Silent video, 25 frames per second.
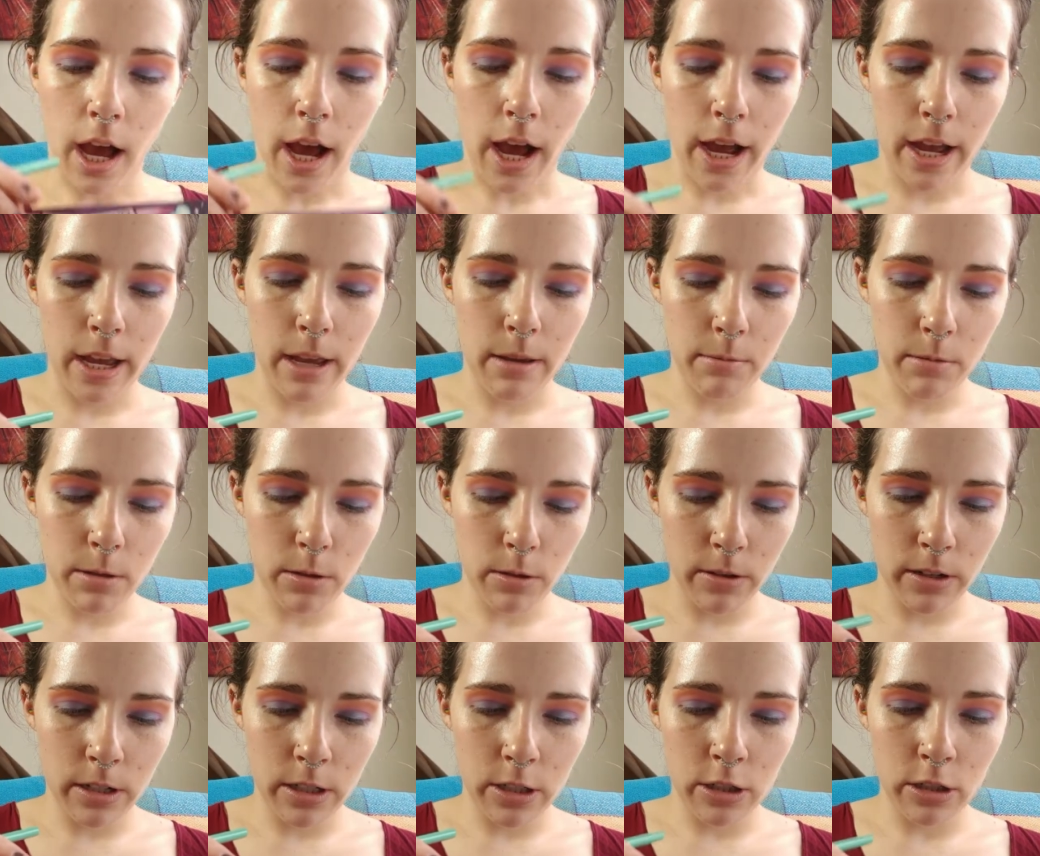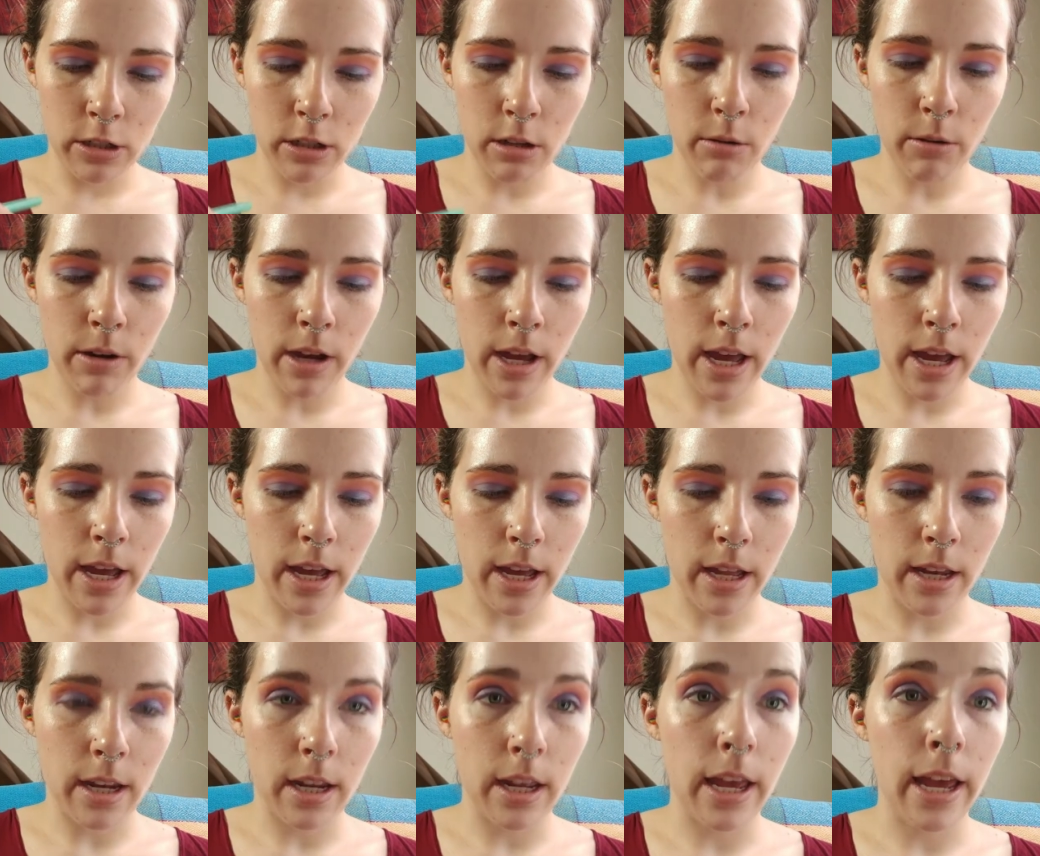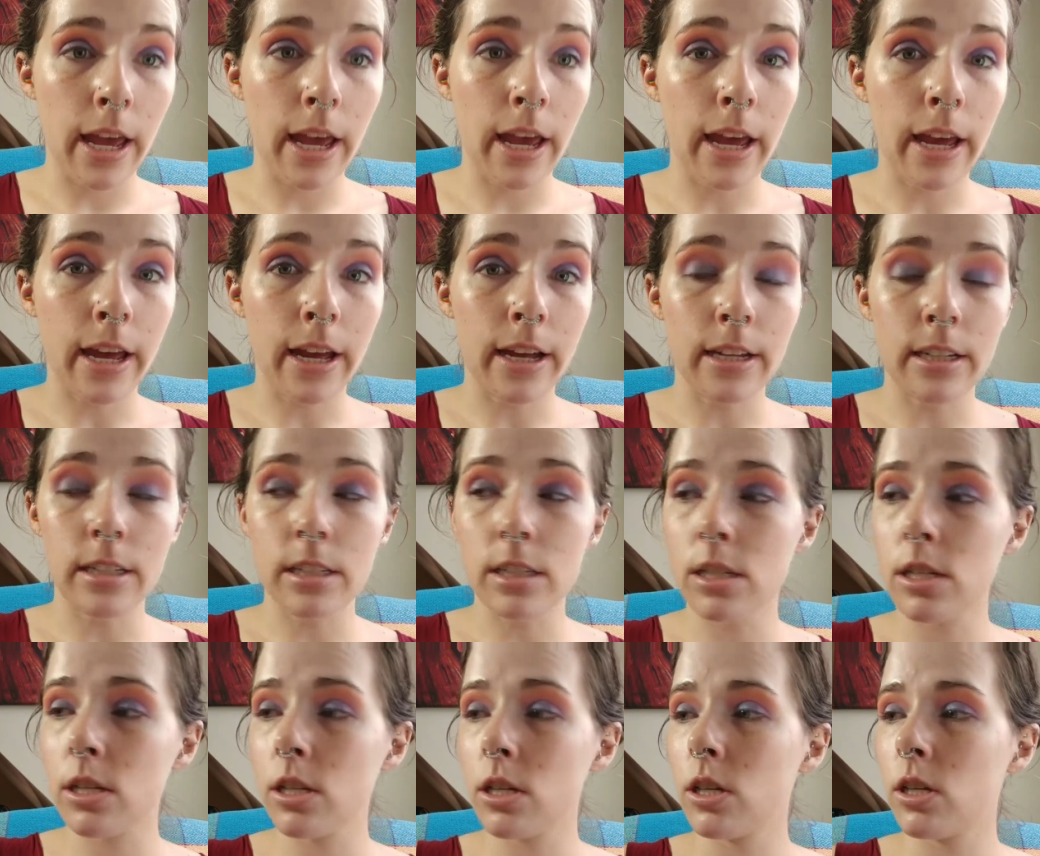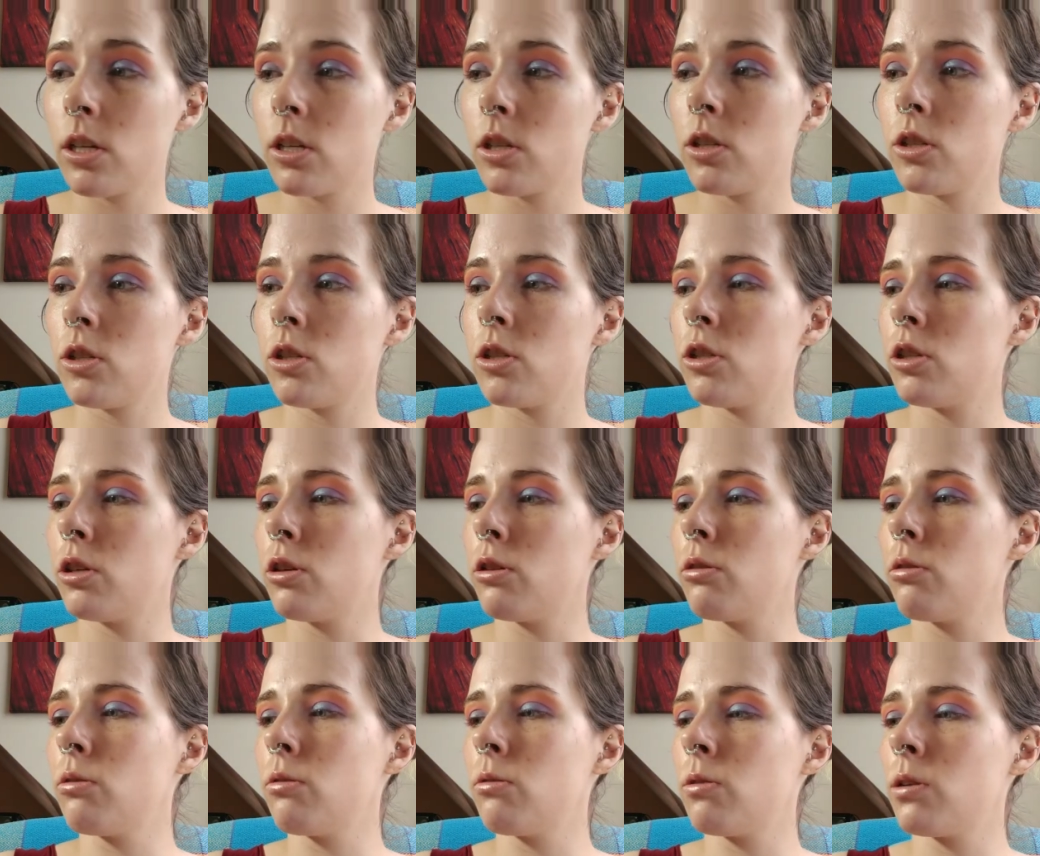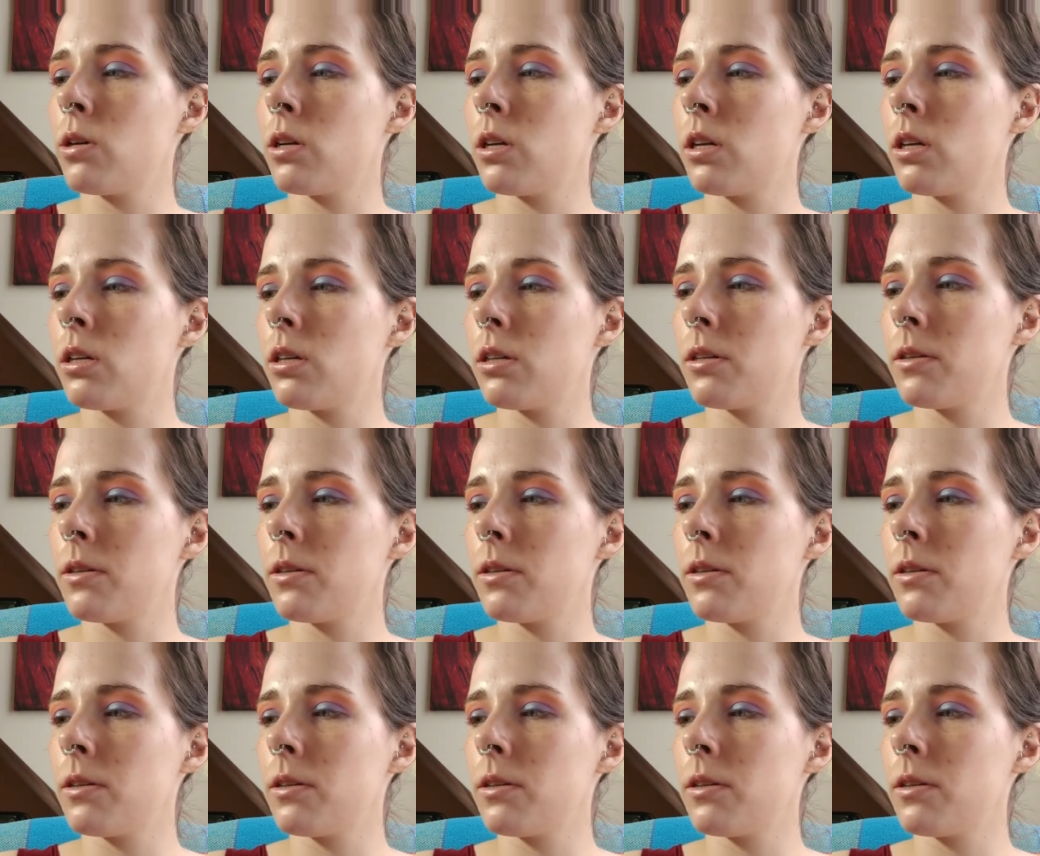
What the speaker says: I am going to go ahead and do